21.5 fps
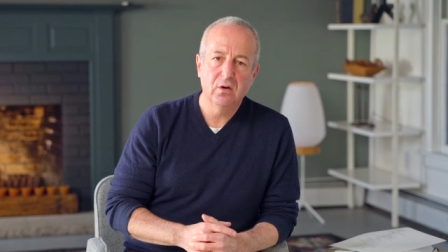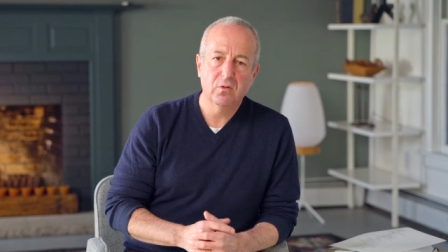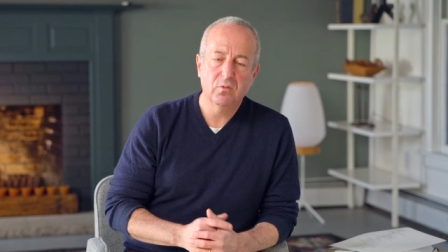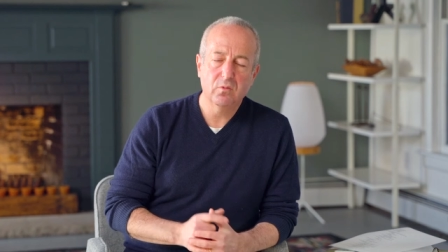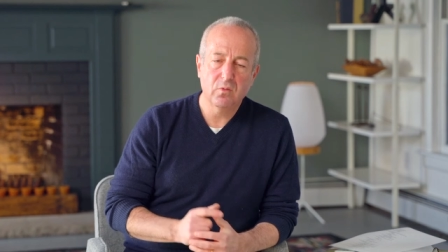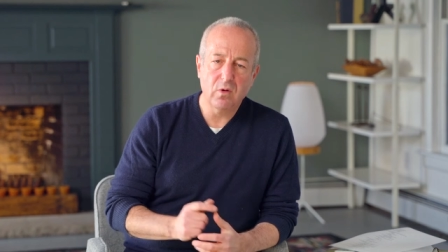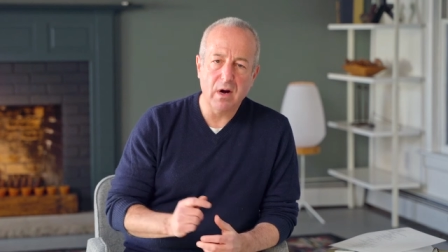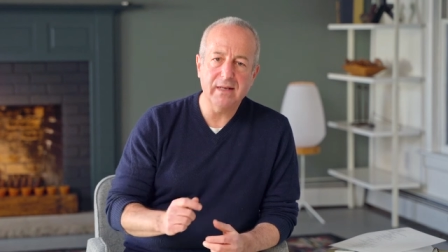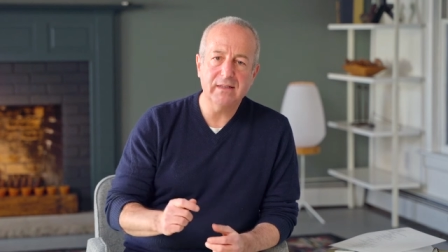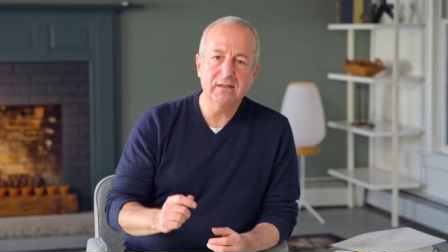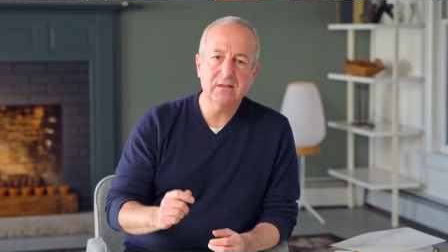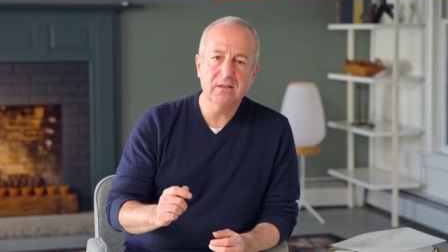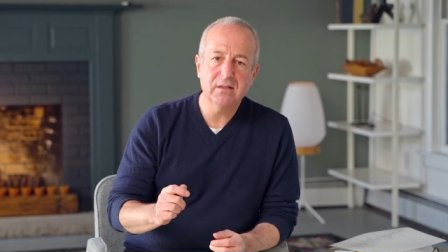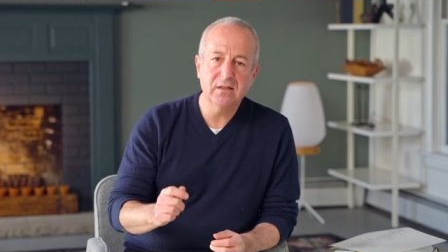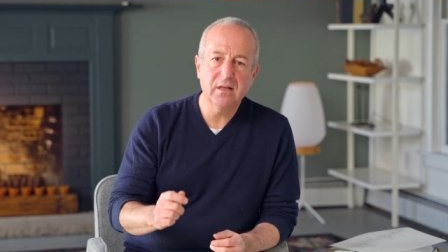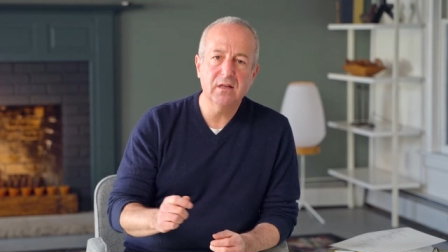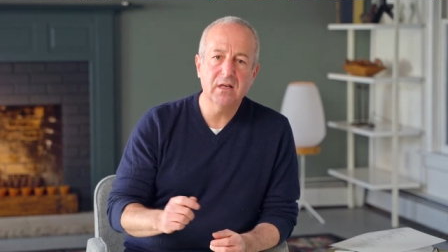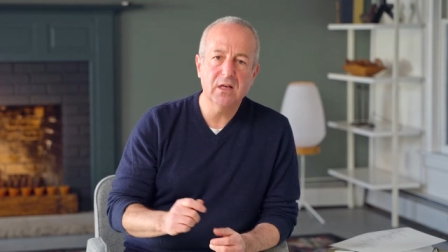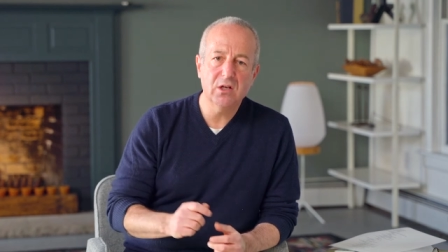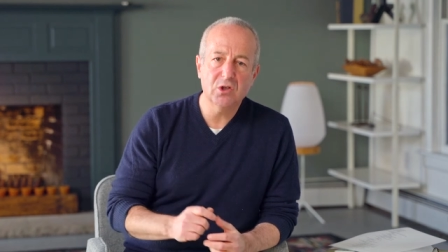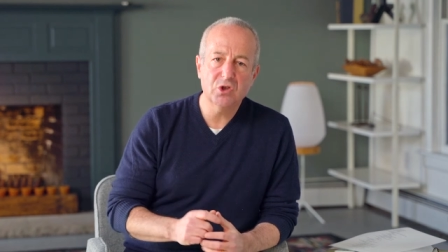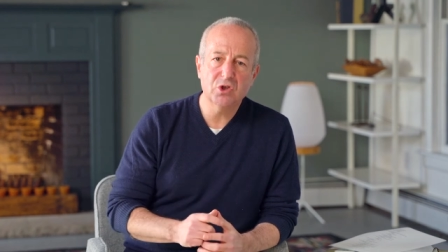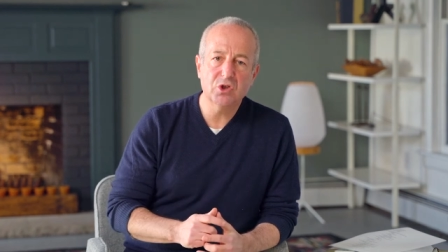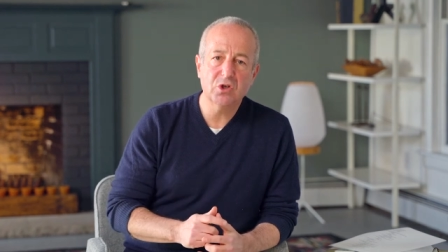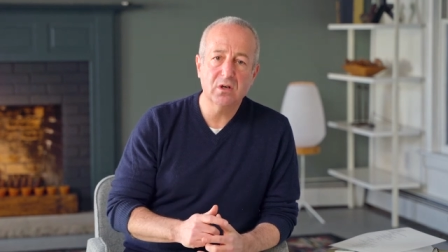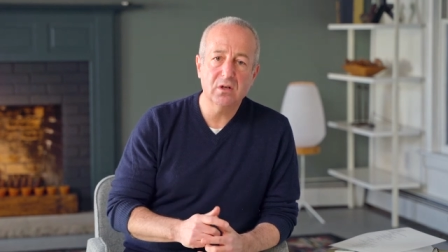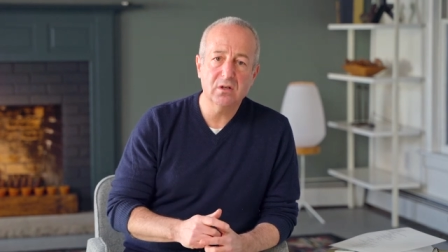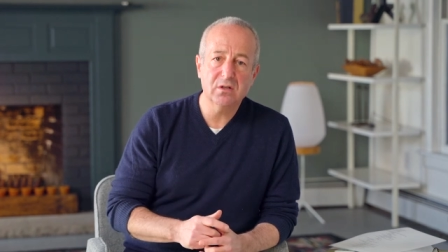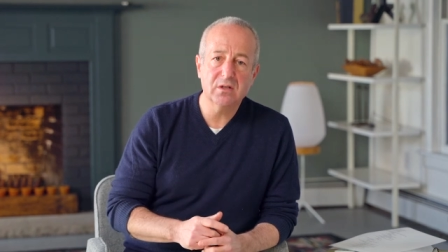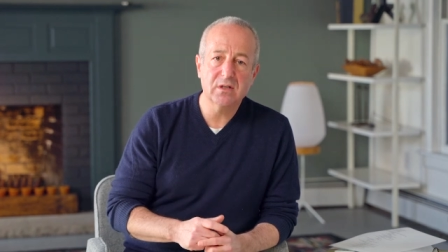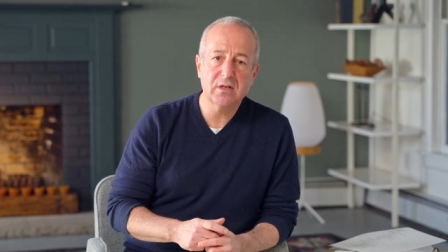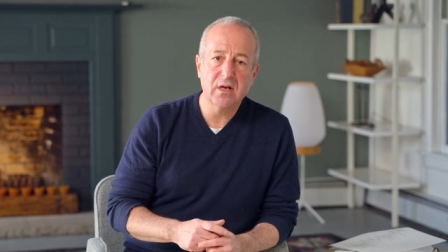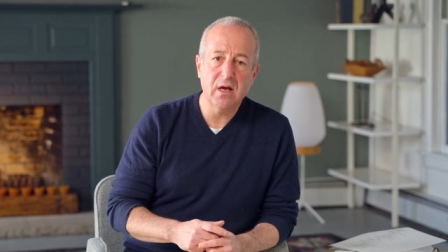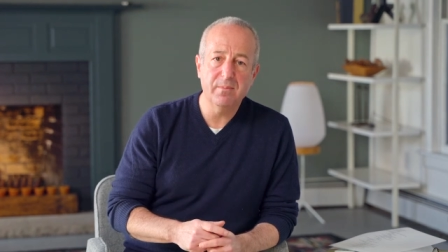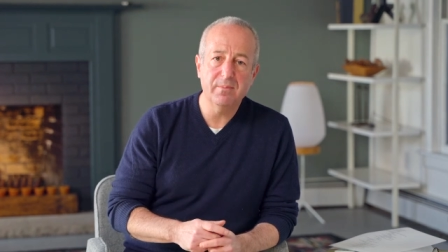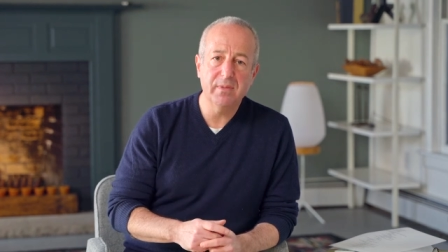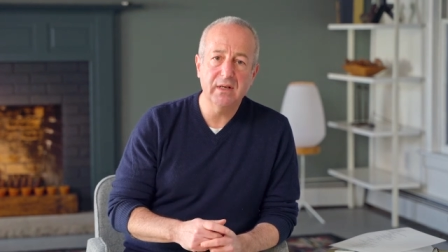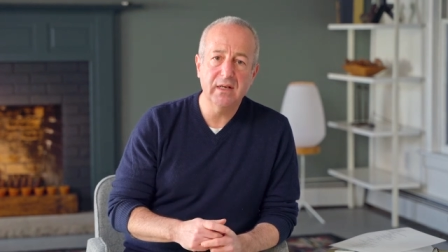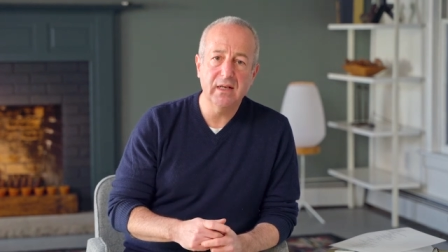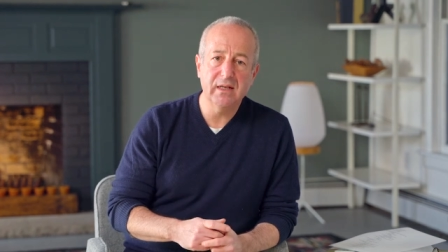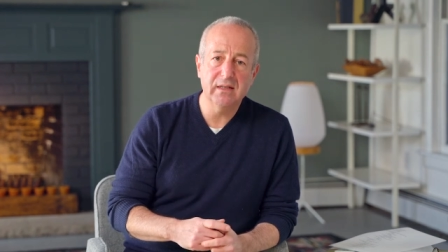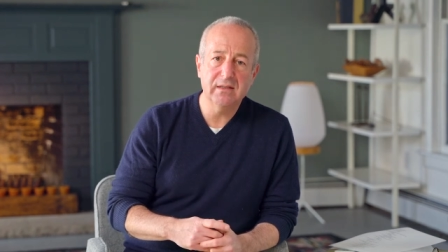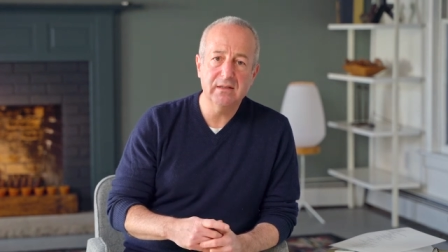writes to the insurance
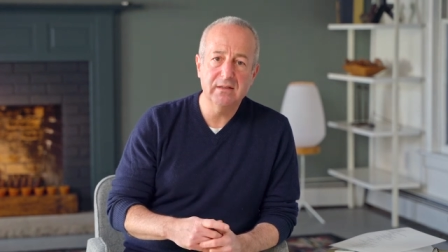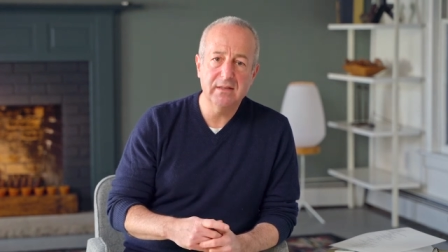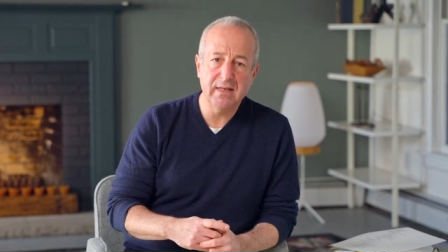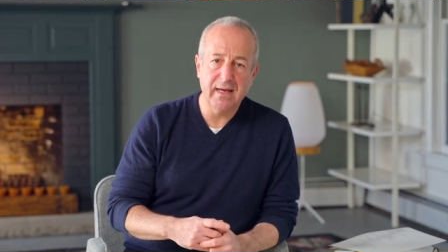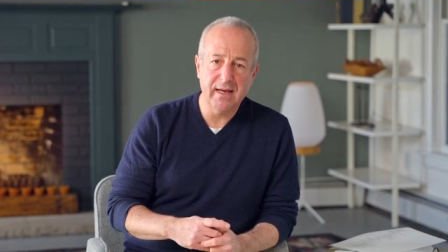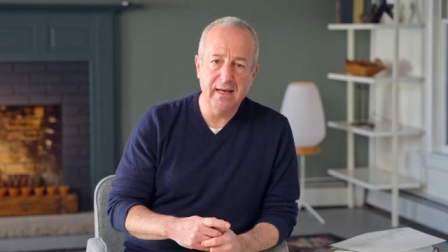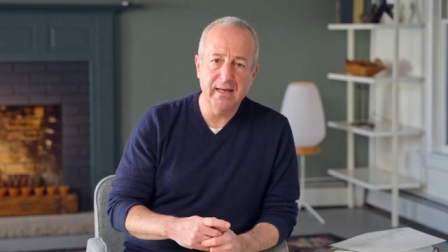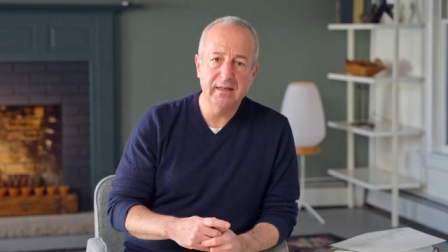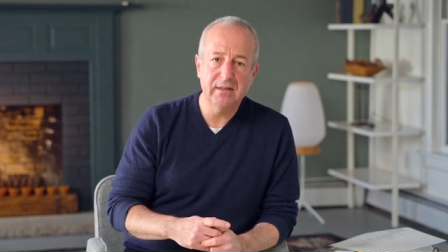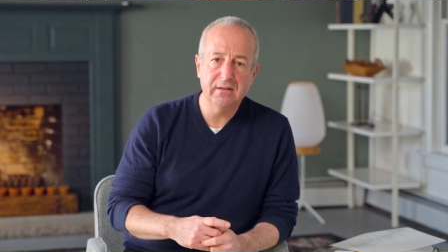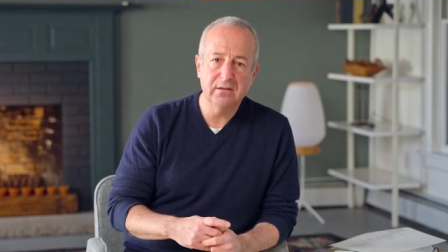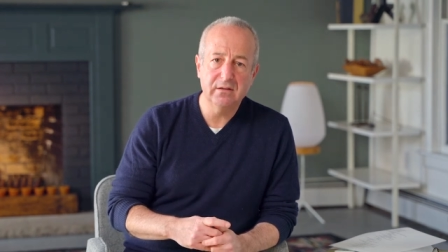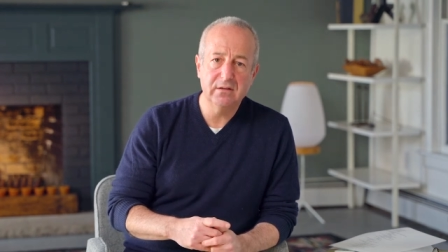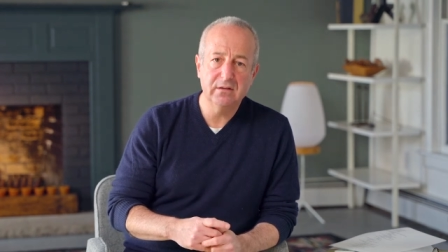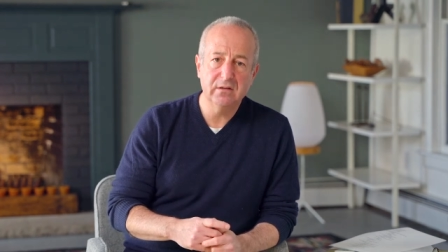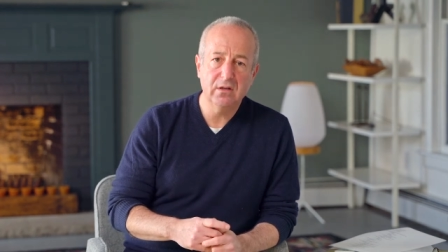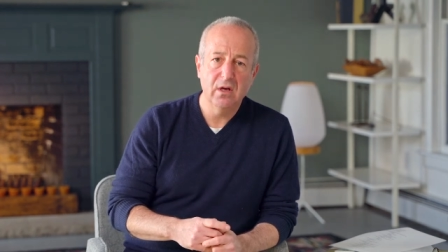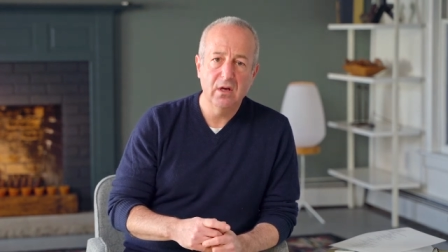company and says,